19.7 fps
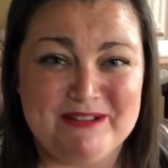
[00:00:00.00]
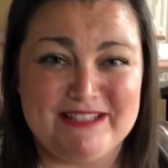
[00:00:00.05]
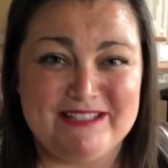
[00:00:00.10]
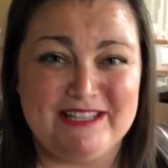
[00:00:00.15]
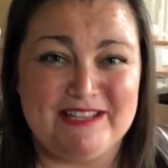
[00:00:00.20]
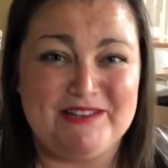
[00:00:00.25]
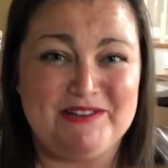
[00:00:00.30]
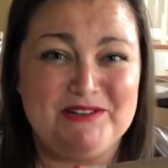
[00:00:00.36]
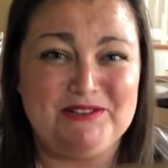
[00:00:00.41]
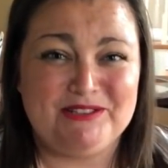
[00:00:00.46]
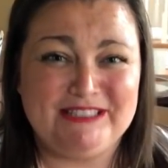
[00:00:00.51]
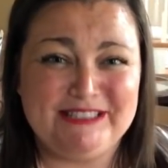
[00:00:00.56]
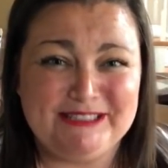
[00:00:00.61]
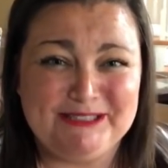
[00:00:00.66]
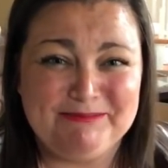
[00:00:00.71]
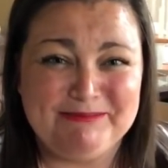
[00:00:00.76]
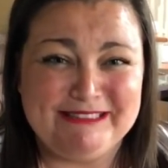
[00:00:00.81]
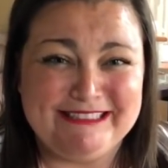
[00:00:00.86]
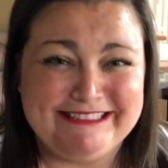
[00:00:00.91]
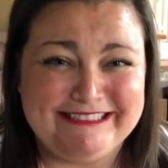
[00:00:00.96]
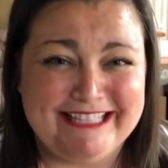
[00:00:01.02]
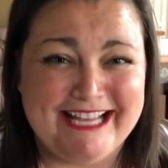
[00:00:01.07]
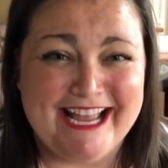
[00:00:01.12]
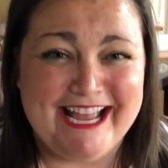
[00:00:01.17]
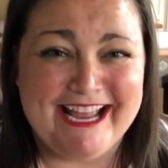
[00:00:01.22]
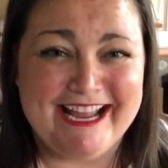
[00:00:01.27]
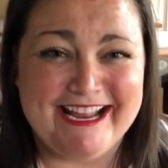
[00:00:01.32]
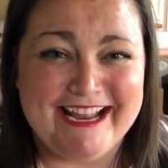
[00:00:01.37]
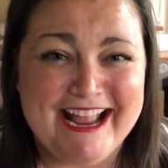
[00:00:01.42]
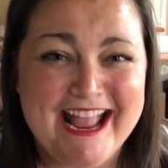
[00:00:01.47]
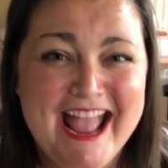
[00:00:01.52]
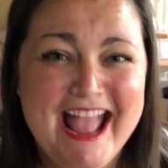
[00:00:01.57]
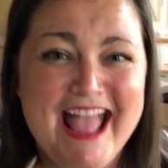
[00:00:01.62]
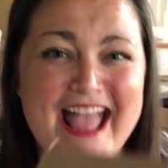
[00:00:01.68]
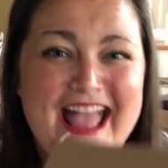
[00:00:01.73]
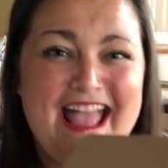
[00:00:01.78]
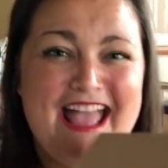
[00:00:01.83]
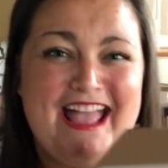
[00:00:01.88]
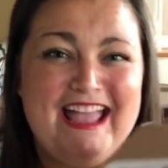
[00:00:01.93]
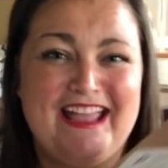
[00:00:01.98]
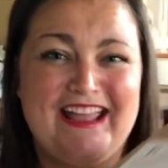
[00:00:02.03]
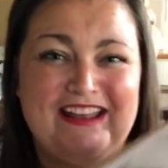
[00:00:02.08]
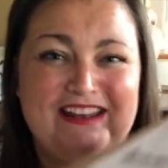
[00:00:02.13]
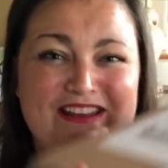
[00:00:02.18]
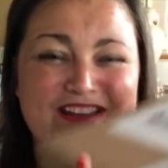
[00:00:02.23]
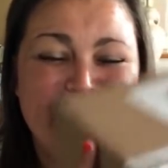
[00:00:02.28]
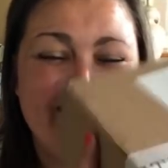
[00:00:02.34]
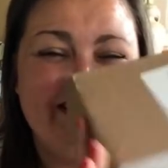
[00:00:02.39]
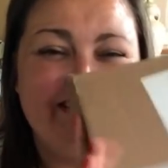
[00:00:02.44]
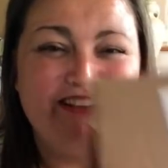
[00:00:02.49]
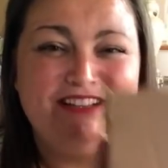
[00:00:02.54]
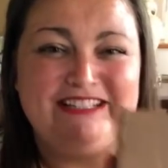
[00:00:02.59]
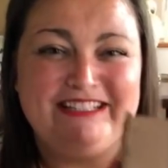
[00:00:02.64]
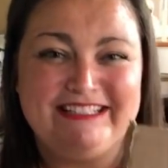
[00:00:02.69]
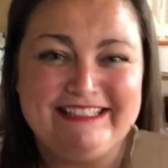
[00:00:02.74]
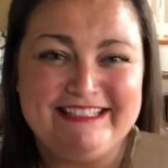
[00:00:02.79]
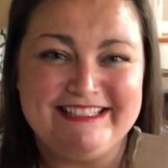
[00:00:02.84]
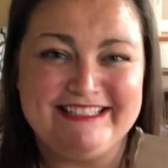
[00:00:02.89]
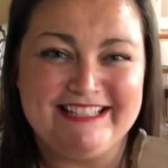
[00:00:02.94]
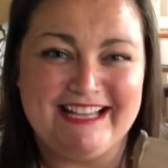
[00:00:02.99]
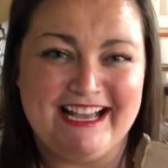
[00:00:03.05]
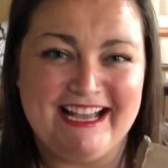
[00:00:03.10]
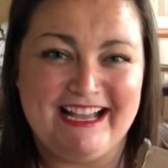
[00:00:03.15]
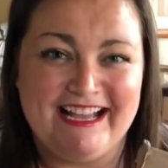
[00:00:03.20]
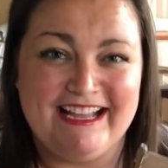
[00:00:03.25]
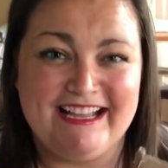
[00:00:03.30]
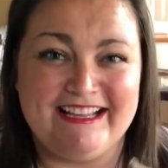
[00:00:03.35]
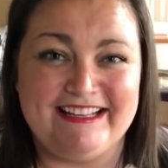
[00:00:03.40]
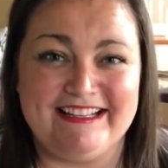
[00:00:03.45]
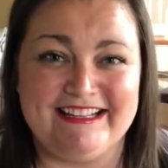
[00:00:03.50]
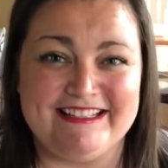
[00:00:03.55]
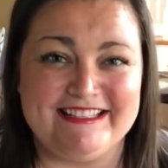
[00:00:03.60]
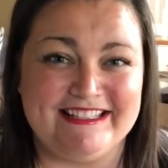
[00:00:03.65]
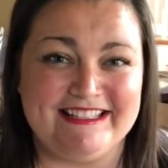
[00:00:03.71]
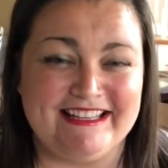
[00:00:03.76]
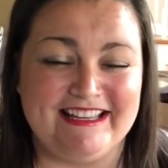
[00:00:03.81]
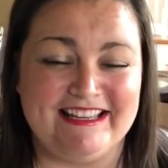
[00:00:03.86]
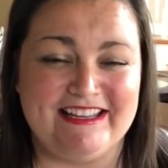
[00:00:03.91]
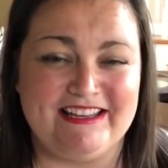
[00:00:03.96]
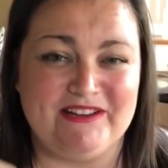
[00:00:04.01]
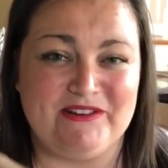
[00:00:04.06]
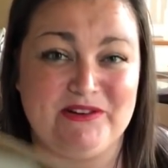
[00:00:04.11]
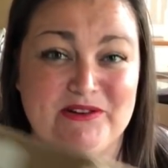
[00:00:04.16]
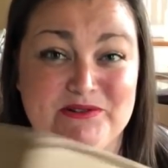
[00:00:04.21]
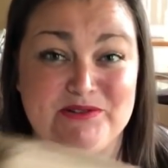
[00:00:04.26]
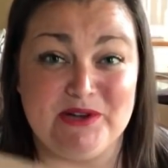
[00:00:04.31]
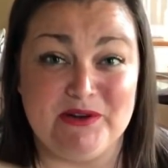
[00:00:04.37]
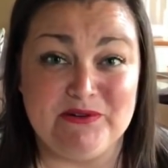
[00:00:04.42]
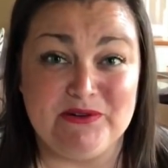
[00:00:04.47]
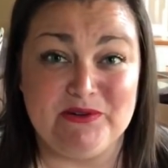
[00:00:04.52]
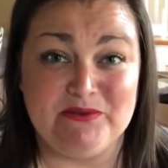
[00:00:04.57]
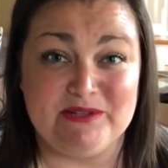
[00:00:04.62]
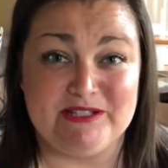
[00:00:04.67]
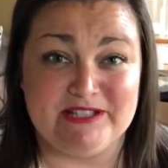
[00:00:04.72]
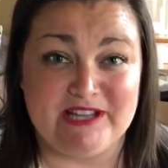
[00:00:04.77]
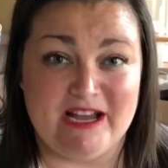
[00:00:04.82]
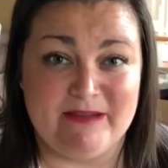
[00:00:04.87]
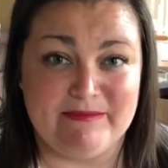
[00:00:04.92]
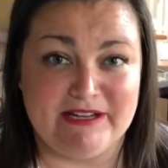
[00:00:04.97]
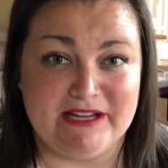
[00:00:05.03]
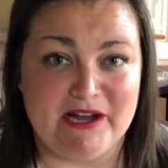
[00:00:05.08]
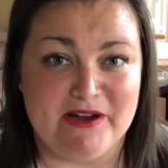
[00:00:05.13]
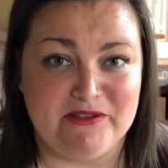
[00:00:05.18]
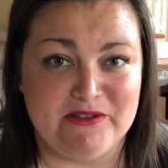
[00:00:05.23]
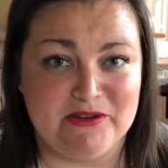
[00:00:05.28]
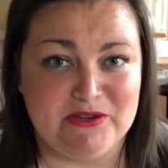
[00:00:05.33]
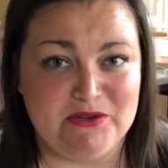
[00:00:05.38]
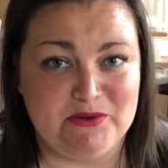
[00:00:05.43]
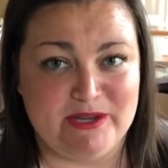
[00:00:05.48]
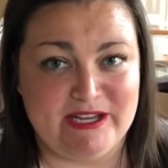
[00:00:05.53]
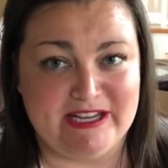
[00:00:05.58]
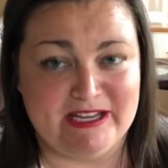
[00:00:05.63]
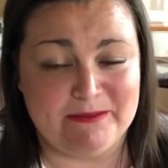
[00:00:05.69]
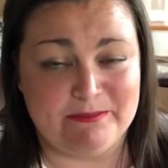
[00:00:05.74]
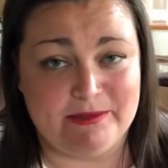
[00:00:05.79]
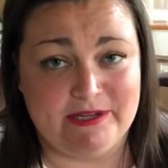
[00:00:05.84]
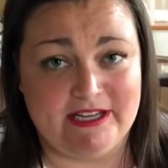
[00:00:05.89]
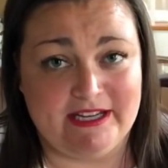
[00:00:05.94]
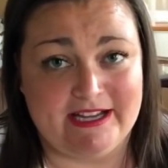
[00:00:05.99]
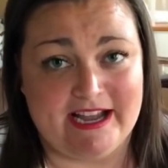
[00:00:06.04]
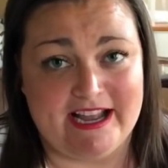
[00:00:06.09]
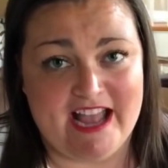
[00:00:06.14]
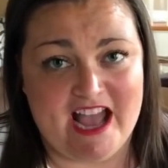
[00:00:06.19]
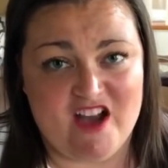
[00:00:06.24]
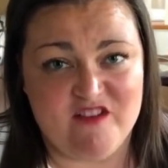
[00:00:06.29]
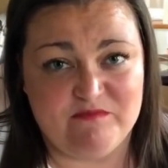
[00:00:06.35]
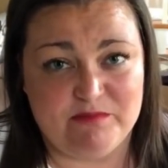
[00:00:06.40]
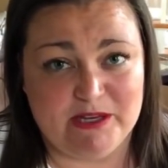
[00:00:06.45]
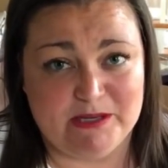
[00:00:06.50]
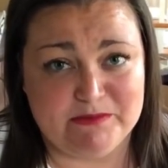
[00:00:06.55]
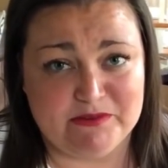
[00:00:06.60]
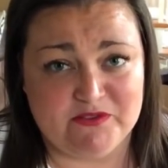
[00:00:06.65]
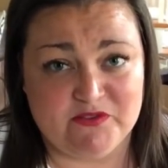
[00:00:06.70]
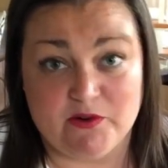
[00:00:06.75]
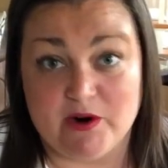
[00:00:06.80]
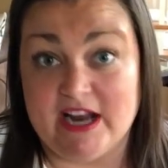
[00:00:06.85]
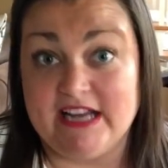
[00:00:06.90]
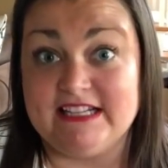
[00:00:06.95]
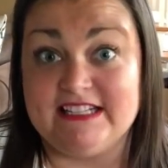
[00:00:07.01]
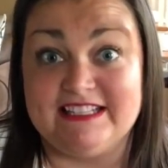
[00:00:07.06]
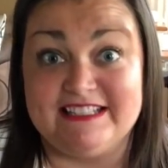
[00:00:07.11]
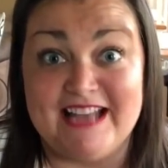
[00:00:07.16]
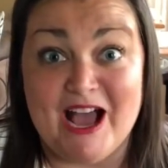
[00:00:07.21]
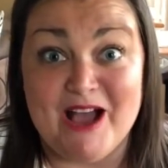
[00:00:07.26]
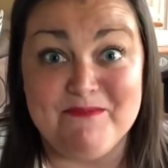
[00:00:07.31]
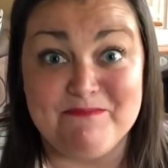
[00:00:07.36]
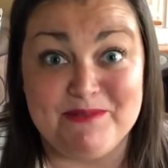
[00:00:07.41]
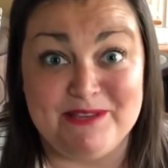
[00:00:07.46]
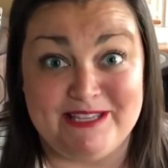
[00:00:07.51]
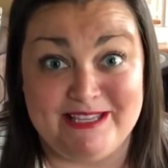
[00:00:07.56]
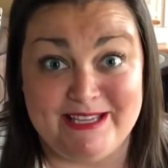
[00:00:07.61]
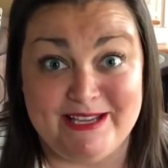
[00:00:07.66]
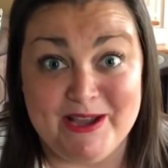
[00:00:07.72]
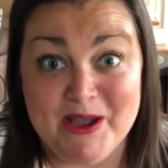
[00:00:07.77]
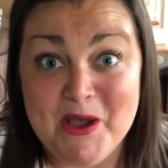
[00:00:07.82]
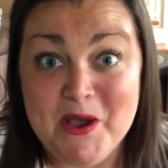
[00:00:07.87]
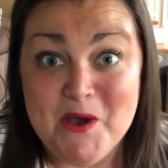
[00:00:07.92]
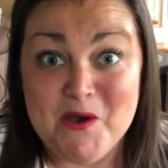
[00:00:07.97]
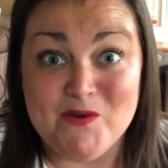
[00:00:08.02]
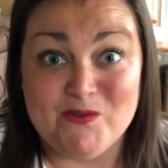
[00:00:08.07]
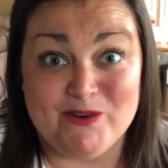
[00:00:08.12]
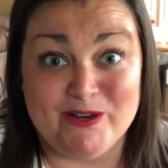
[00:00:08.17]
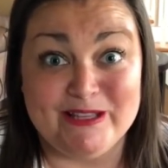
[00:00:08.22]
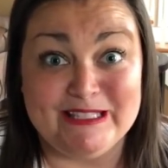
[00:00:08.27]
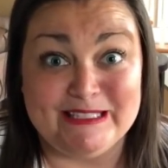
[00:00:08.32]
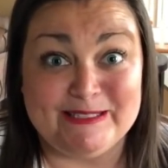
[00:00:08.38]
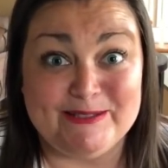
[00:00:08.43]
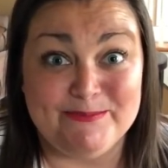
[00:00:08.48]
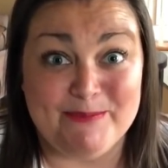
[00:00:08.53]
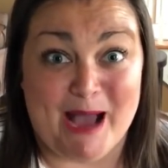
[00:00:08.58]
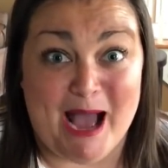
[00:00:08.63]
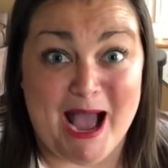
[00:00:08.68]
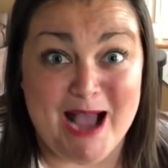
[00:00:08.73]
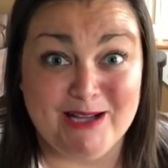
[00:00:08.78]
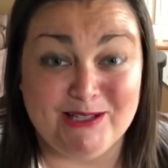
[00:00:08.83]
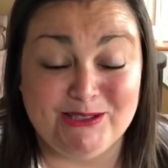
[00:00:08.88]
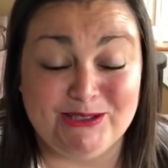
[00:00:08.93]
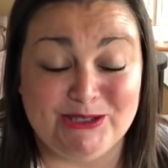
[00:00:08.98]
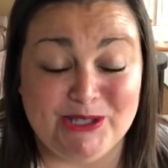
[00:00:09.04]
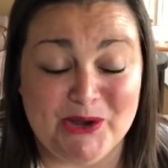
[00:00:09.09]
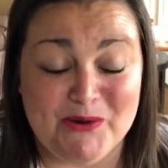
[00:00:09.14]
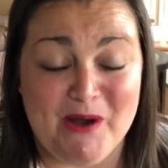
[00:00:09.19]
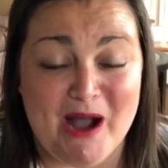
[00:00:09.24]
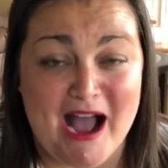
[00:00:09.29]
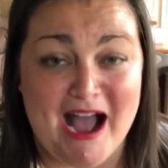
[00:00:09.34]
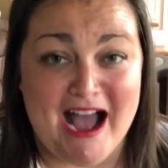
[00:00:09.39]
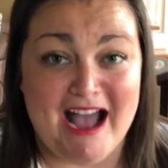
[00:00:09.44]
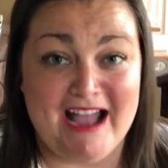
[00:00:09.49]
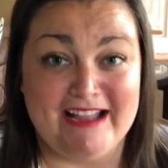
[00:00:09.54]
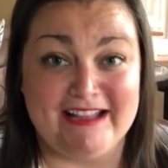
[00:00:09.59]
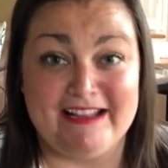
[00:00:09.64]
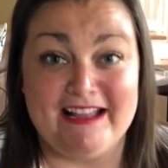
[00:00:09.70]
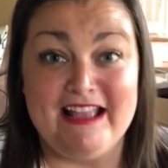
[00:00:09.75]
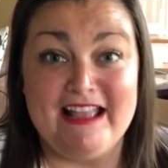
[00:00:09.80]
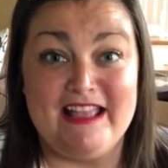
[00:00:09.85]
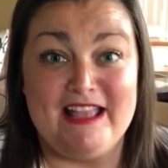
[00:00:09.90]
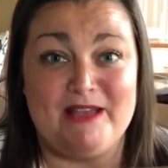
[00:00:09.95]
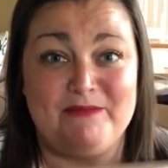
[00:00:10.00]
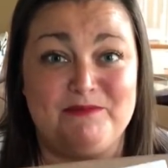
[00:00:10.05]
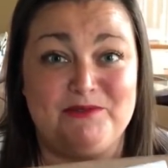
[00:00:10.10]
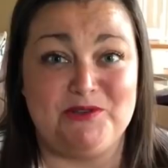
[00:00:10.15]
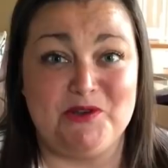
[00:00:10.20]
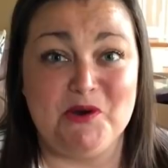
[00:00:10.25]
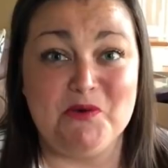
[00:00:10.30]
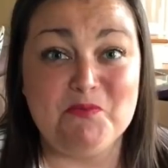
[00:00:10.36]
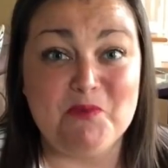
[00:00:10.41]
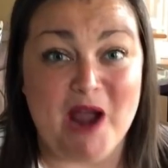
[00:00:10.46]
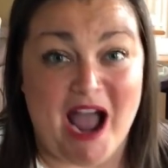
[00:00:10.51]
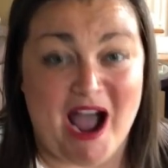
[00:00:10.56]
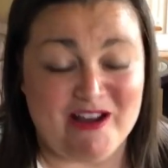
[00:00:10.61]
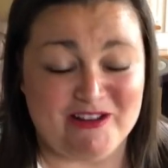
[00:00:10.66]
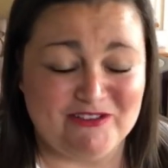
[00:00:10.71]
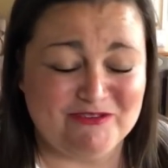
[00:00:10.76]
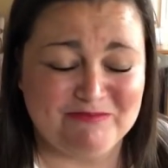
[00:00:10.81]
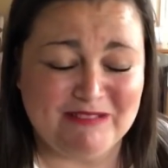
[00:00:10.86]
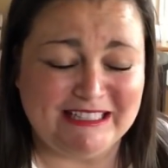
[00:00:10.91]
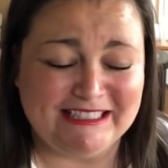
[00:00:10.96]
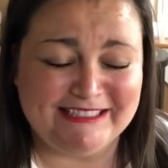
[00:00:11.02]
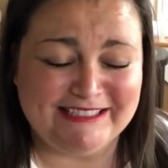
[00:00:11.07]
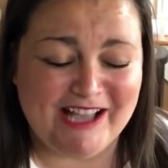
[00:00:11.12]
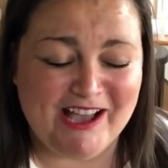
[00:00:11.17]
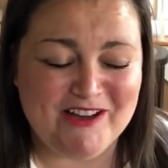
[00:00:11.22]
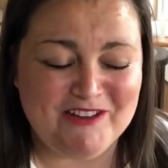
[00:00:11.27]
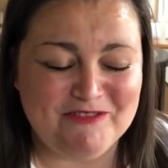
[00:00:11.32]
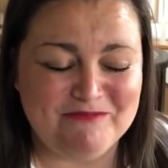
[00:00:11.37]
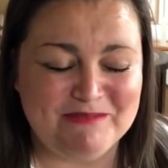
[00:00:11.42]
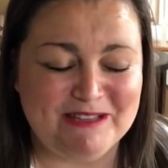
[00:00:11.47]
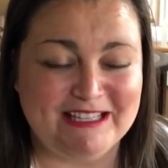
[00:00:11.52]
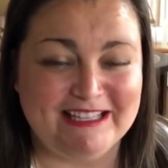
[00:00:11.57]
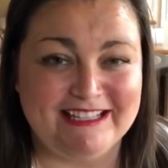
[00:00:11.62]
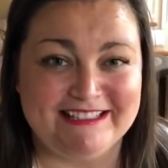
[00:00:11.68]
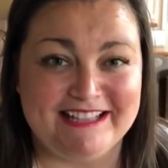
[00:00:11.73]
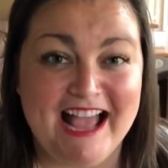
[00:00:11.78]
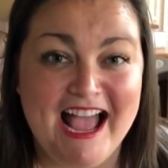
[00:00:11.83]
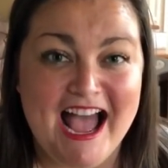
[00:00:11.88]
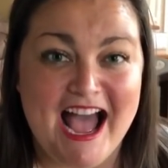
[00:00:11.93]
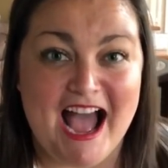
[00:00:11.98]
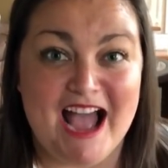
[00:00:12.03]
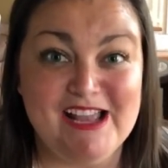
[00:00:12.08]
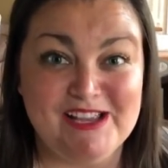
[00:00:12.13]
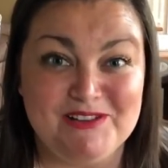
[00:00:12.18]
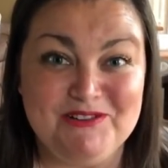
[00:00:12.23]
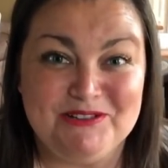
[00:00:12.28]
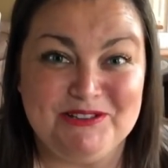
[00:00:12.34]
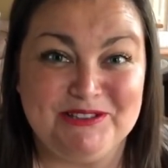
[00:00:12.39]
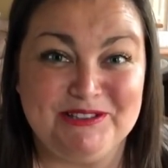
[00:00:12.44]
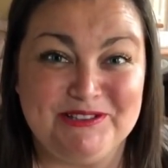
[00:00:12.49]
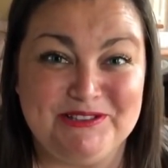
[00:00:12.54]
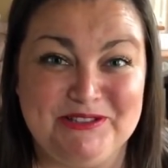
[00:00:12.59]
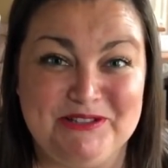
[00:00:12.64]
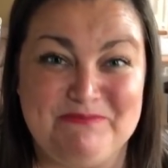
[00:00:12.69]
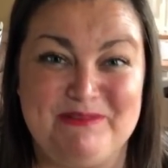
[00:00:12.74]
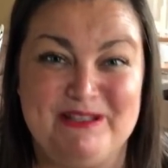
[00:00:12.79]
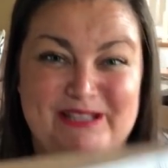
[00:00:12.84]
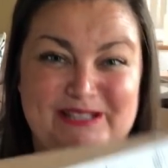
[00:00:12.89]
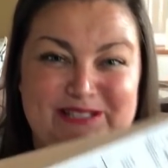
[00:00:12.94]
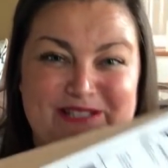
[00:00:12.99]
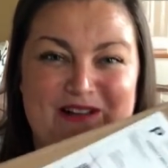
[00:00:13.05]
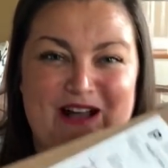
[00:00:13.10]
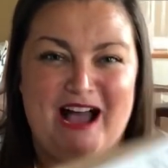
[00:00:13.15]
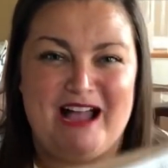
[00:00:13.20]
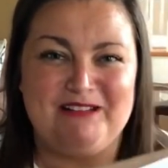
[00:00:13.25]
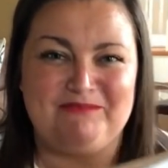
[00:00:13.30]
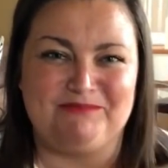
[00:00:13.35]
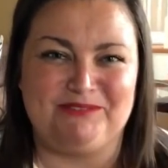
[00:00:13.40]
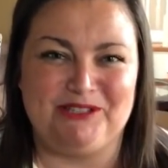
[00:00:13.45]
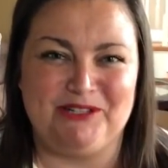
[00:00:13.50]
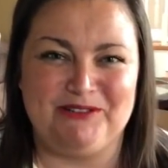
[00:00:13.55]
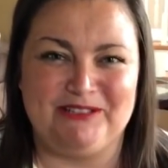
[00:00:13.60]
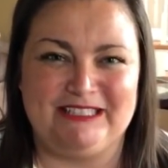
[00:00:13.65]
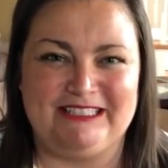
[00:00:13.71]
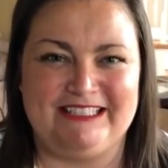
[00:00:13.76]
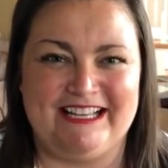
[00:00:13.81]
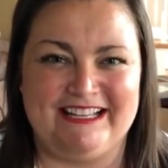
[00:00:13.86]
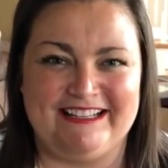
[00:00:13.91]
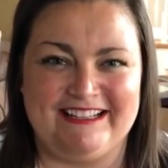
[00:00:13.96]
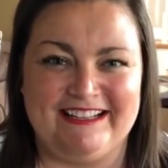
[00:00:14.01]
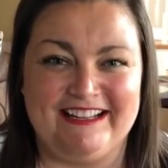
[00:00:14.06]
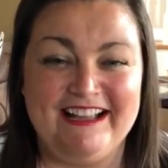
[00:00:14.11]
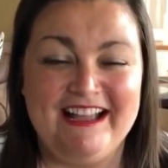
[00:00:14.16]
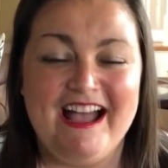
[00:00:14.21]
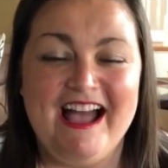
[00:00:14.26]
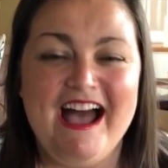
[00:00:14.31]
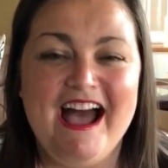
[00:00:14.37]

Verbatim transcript: It's like Christmas Day, and you look inside. It's, you know, you don't know what's coming, although you can peek. I have peeked before. I did not peek for this box, so I am so proud of myself because I usually do peek, so I'm so excited